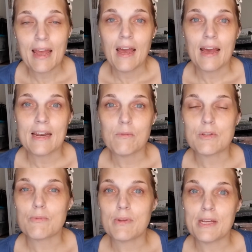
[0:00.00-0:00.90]
And it was a
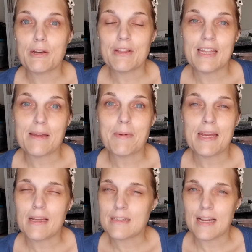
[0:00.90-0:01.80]
really good thing
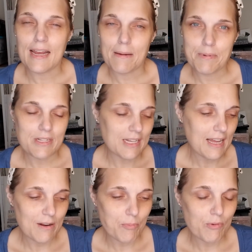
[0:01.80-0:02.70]
because I happened to kind
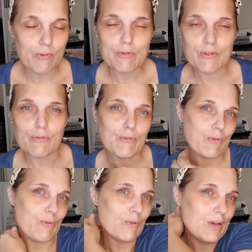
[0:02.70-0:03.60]
of peruse
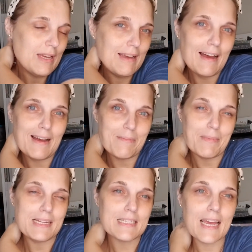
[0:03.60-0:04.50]
through my
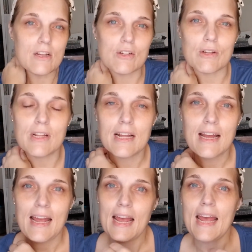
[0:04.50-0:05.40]
schedule,
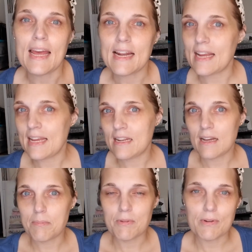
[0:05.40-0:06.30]
and I had
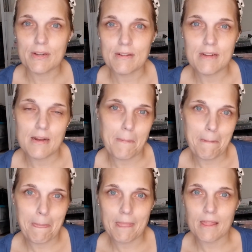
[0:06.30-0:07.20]
uploaded
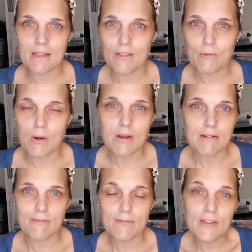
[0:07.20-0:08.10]
the wrong
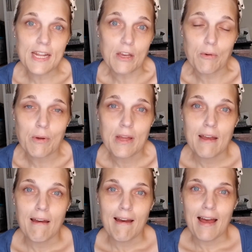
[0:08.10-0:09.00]
video.
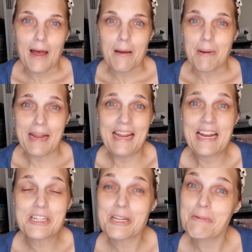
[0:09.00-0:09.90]
I
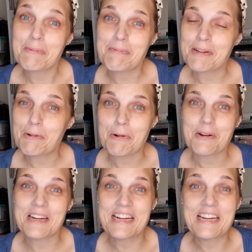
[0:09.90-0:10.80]
actually
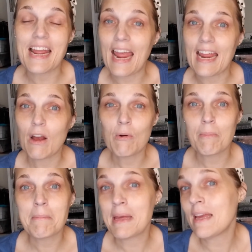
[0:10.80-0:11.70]
recorded a
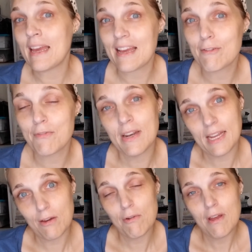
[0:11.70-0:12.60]
homemaking video.